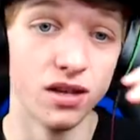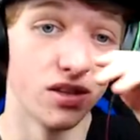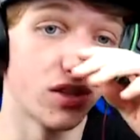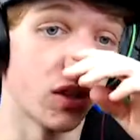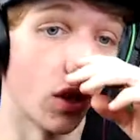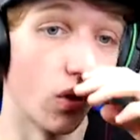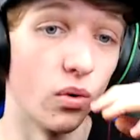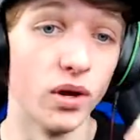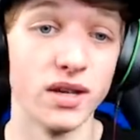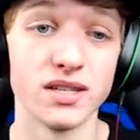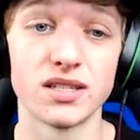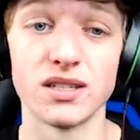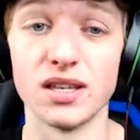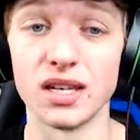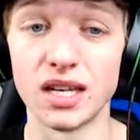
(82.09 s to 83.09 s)
So
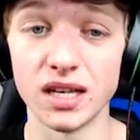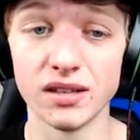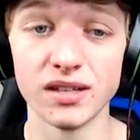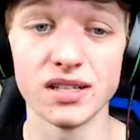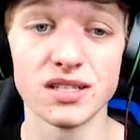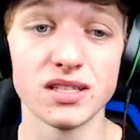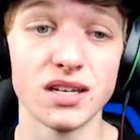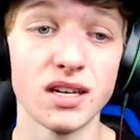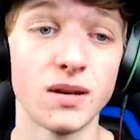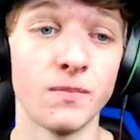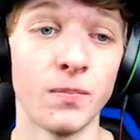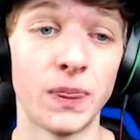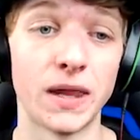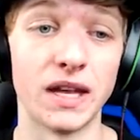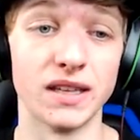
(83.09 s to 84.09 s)
the Healing Seed
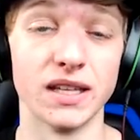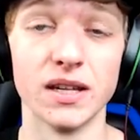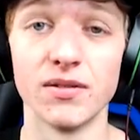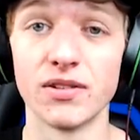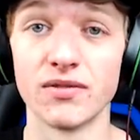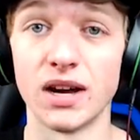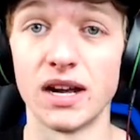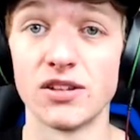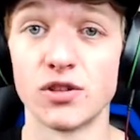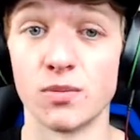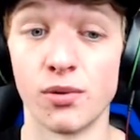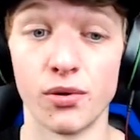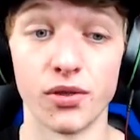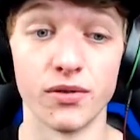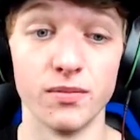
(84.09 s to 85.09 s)
and Living Vines are
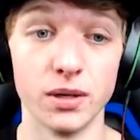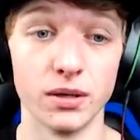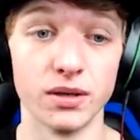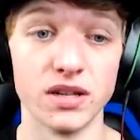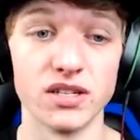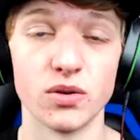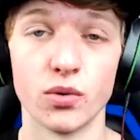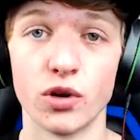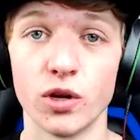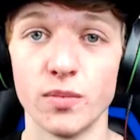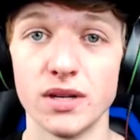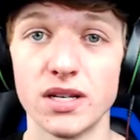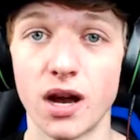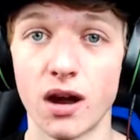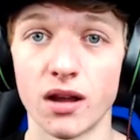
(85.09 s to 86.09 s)
both abilities that we're going
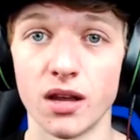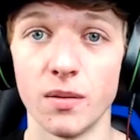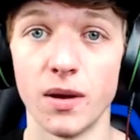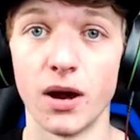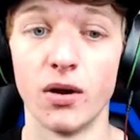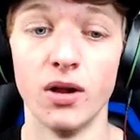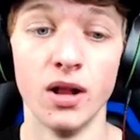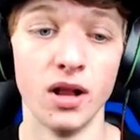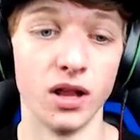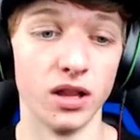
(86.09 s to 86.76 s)
to be talking about